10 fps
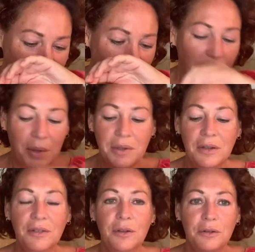going to
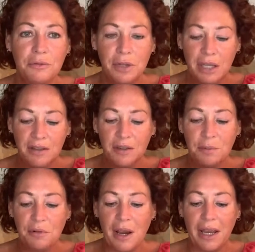do a
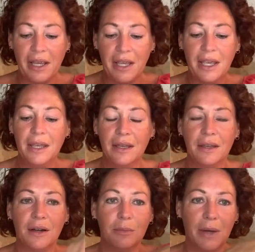respray
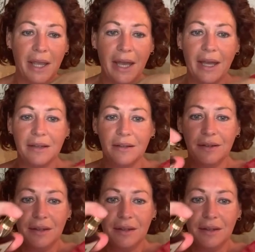on my hand.